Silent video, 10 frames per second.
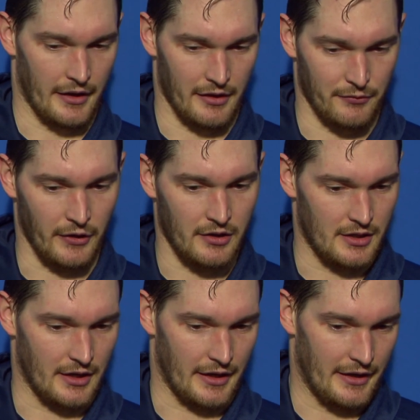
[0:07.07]
It felt
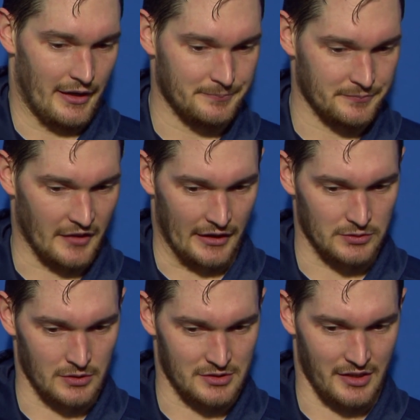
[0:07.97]
good. Yeah, it was
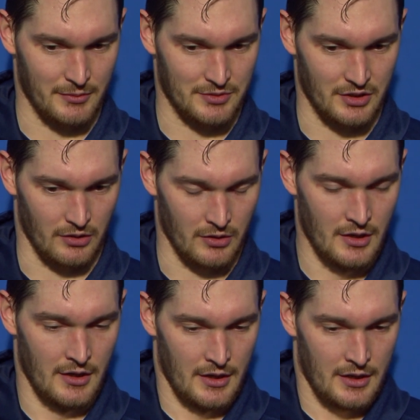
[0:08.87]
one of those games, you know,
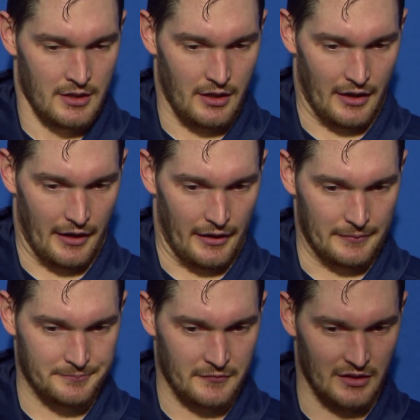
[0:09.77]

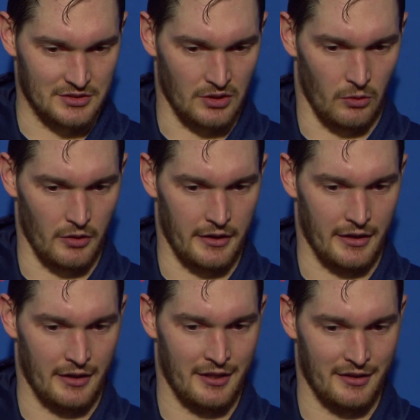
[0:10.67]
as a
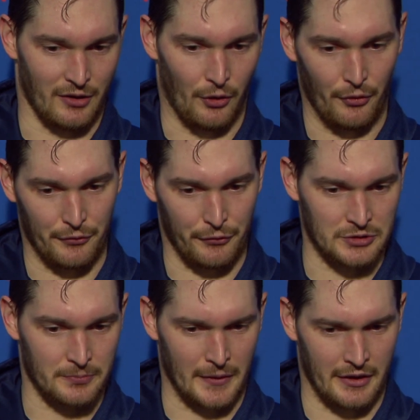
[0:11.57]
goalie, you know, the
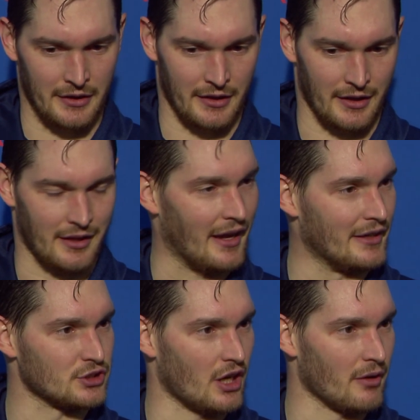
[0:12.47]
first period they kind
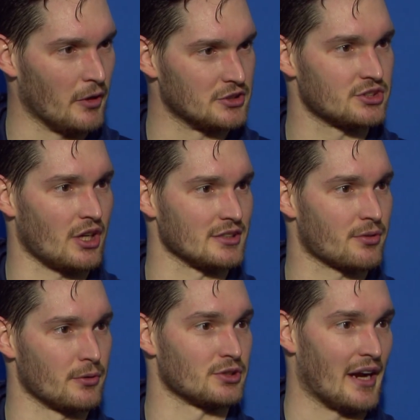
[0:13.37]
of shot a bunch of shots
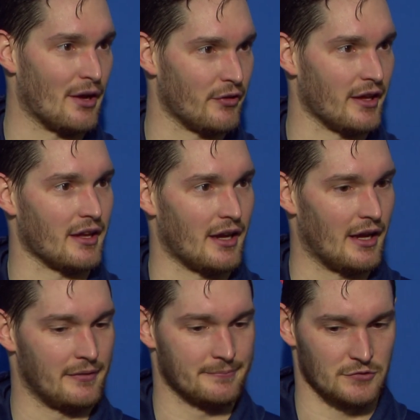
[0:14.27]
through traffic
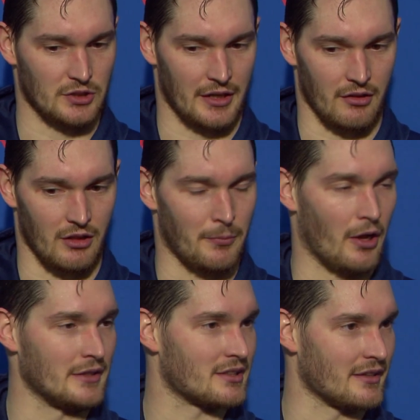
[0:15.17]
and tried to get a lot of
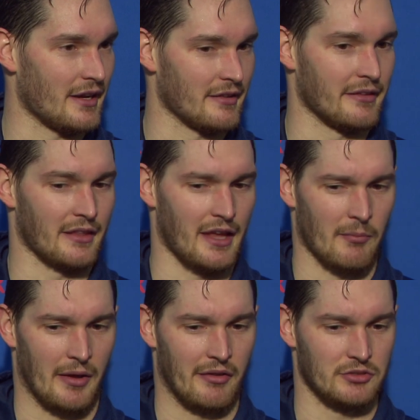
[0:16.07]
bodies to the net, and then the
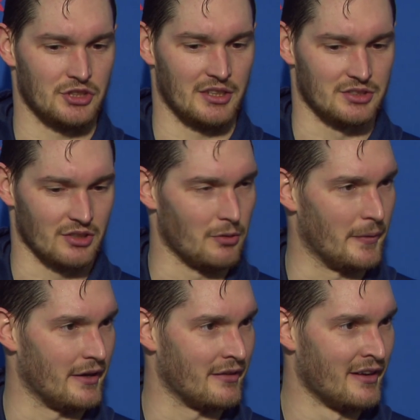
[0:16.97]
game kind of changed a little
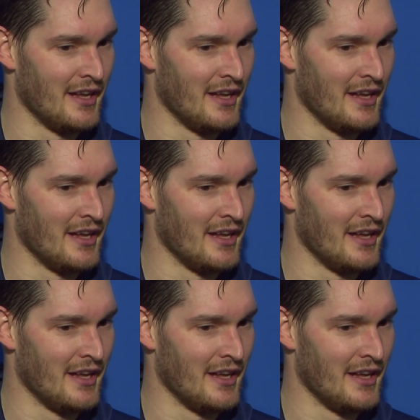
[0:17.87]
bit.